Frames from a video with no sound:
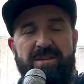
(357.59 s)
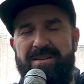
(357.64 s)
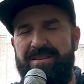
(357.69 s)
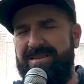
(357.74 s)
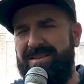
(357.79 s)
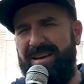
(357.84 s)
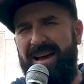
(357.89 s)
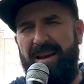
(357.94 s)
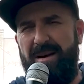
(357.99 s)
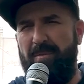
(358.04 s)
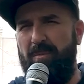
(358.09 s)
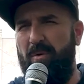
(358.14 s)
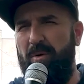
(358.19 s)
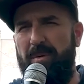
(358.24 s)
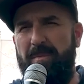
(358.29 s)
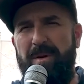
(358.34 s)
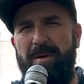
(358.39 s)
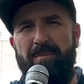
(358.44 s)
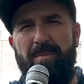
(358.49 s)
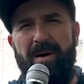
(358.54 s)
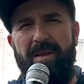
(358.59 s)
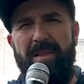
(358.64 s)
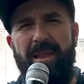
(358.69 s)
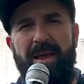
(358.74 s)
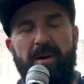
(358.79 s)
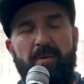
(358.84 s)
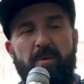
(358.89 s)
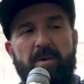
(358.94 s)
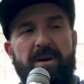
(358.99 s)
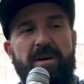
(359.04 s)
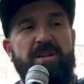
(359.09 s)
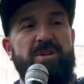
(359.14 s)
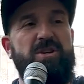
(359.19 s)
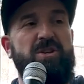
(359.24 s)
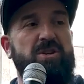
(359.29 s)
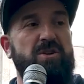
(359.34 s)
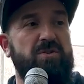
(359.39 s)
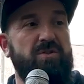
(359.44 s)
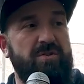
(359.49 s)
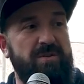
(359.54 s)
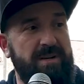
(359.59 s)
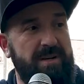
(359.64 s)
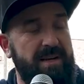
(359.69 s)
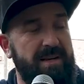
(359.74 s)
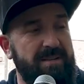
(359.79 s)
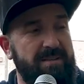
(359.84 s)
it's kind of morbid, but like where his children,